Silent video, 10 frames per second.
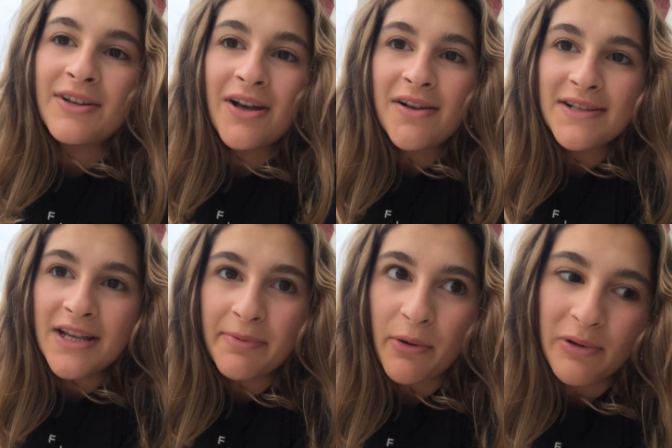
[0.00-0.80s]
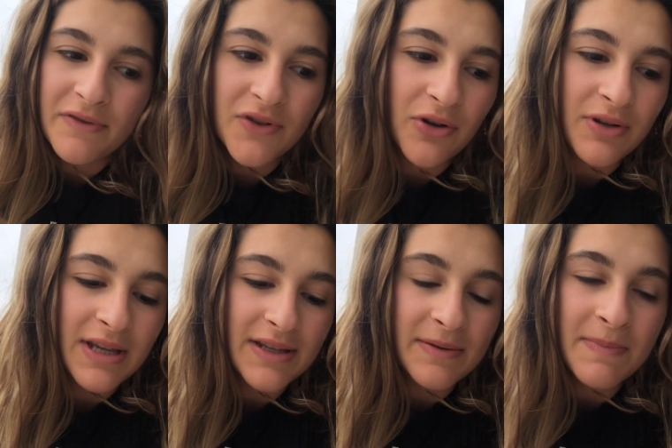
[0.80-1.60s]
the last clip I would have showed
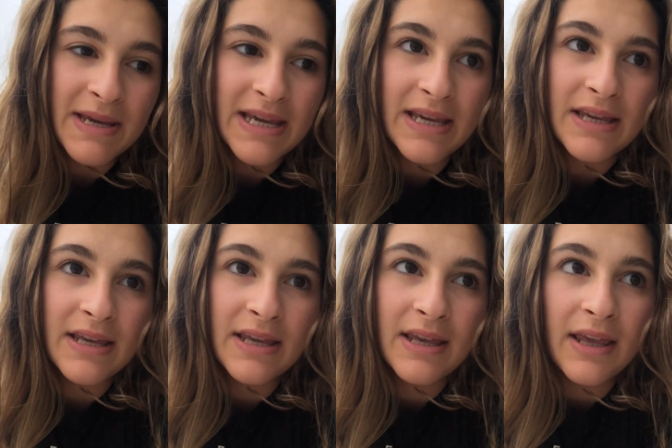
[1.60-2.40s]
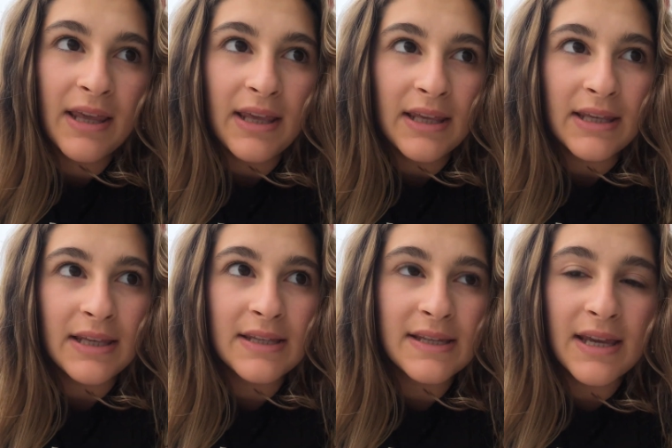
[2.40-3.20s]
is me
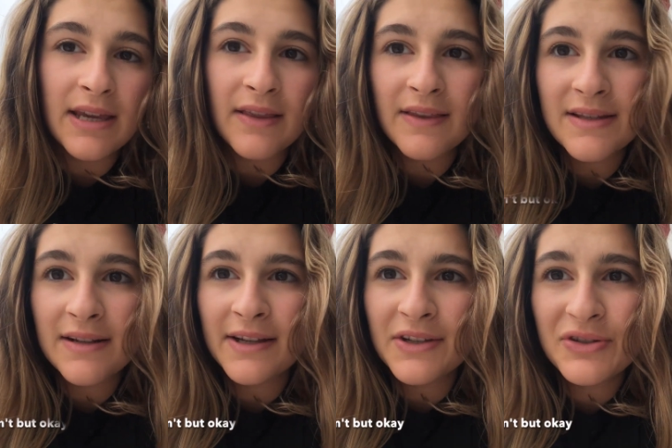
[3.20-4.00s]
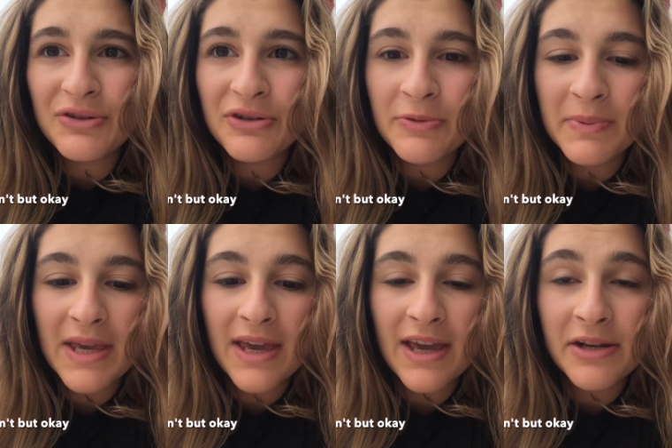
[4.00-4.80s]
eating this like tuna
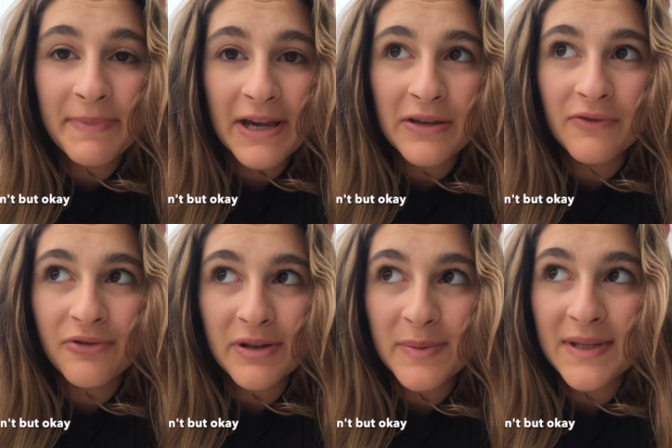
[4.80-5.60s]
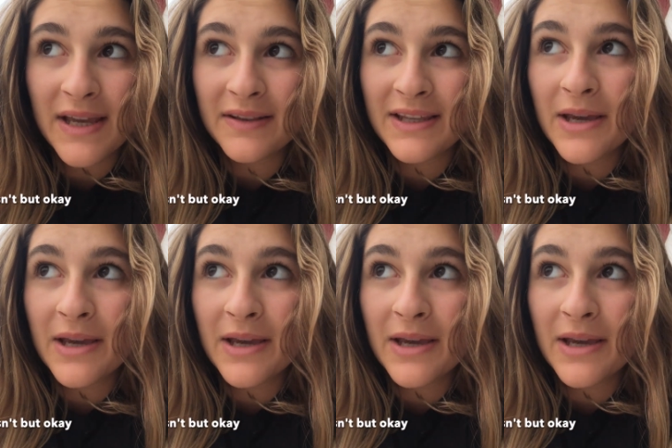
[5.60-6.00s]
baguette and a packet of crisps at the